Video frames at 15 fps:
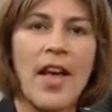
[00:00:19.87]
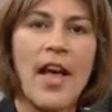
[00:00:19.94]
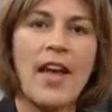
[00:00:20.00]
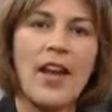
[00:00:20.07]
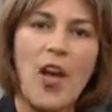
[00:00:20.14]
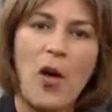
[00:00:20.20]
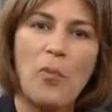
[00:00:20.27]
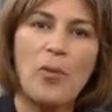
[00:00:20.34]

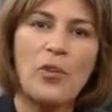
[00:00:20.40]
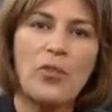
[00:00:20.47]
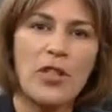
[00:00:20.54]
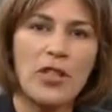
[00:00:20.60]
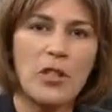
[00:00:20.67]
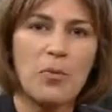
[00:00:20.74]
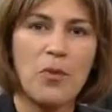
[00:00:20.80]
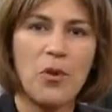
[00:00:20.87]
and help
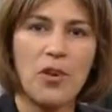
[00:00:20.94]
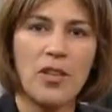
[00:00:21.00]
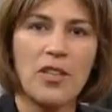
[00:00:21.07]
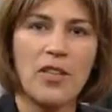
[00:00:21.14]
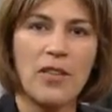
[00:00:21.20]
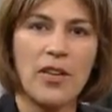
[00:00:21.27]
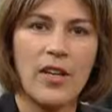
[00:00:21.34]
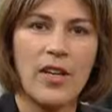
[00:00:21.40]
increase the
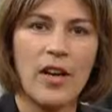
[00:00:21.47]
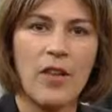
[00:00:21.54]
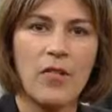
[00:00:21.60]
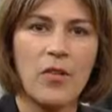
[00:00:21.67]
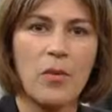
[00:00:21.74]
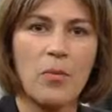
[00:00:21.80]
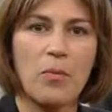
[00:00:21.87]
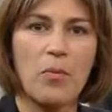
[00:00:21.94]
productivity of
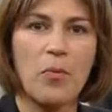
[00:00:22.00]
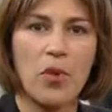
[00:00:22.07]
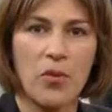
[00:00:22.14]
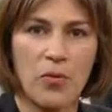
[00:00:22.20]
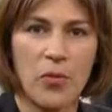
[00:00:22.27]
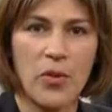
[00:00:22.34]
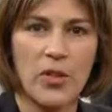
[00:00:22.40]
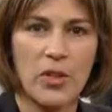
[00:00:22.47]
their
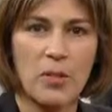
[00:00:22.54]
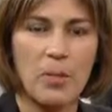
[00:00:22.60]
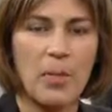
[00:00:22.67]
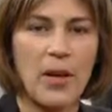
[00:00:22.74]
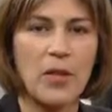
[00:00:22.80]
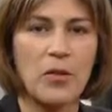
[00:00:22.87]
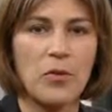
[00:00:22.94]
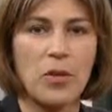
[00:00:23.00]
workforce
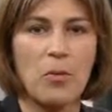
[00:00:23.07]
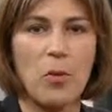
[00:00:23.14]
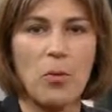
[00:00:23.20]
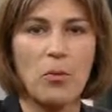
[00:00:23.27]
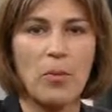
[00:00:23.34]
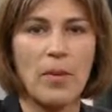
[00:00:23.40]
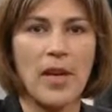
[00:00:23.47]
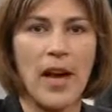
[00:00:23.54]
by using
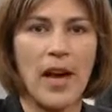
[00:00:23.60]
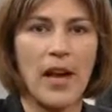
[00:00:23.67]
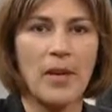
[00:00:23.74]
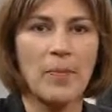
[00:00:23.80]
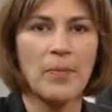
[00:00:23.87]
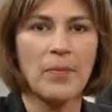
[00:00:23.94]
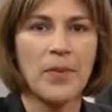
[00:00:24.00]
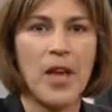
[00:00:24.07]
mobile BI.
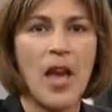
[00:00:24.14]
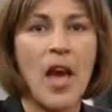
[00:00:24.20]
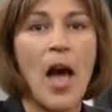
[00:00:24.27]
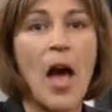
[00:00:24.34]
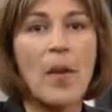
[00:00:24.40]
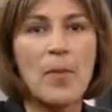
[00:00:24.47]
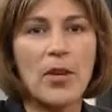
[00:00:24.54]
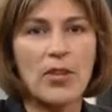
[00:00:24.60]

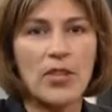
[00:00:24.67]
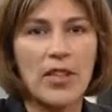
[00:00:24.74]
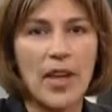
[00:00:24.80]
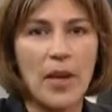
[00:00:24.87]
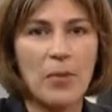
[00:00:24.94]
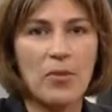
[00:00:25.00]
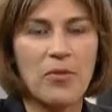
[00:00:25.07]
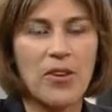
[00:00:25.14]
I'm here
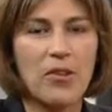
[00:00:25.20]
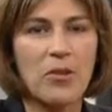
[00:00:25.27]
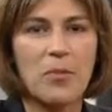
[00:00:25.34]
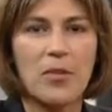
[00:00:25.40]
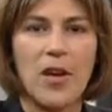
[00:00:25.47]
today with Vikram